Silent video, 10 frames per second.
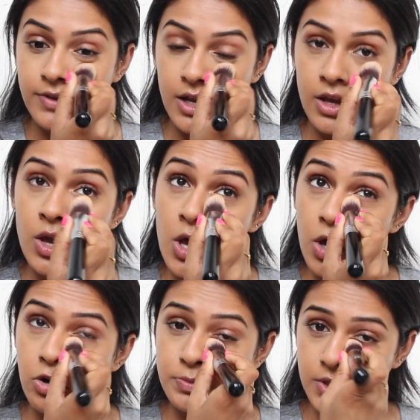and I
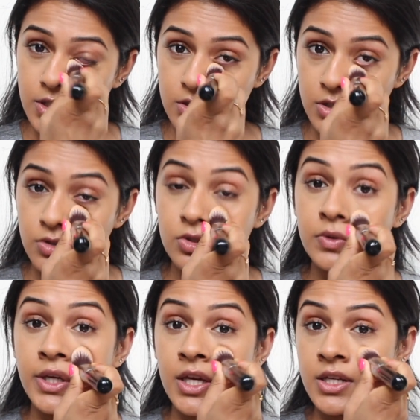hope to continue
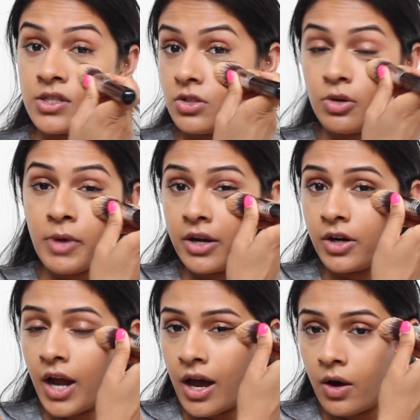doing it no
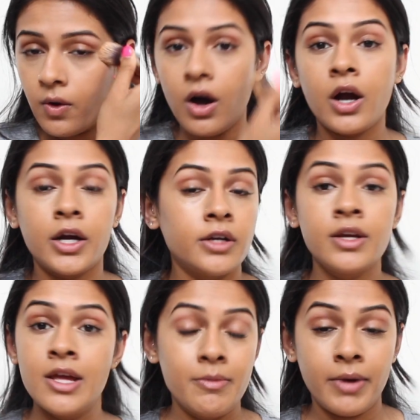matter how hard
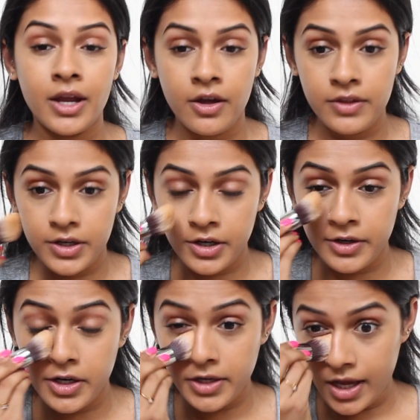my other
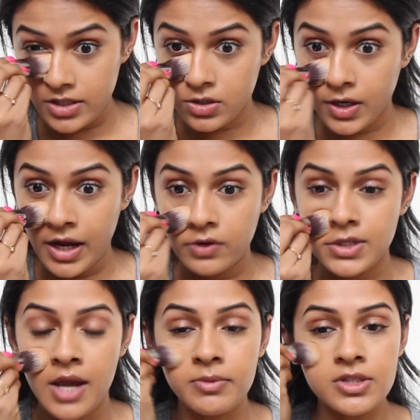career gets or how
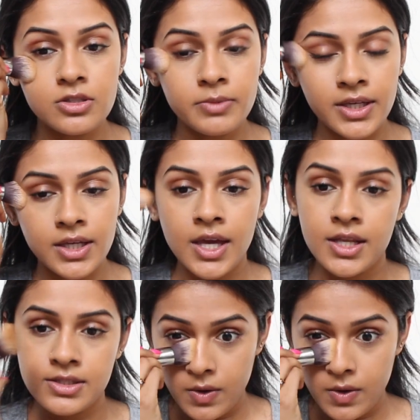time consuming it gets.